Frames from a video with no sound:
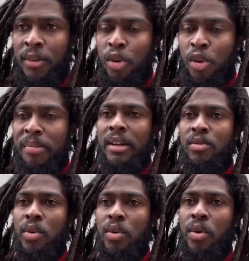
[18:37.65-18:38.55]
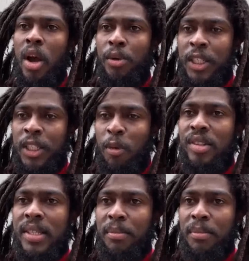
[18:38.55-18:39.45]
women who are
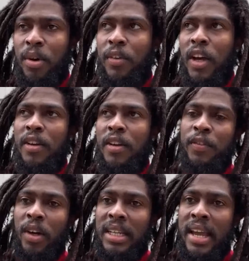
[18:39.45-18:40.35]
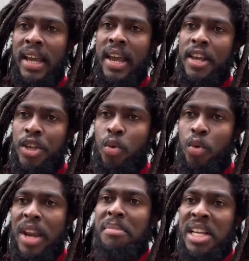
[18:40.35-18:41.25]
responsible for the
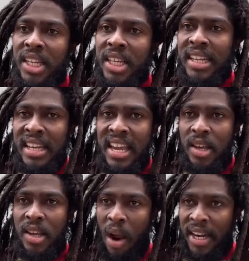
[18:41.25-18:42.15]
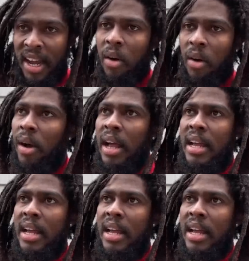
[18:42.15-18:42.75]
UN mission in Haiti right now,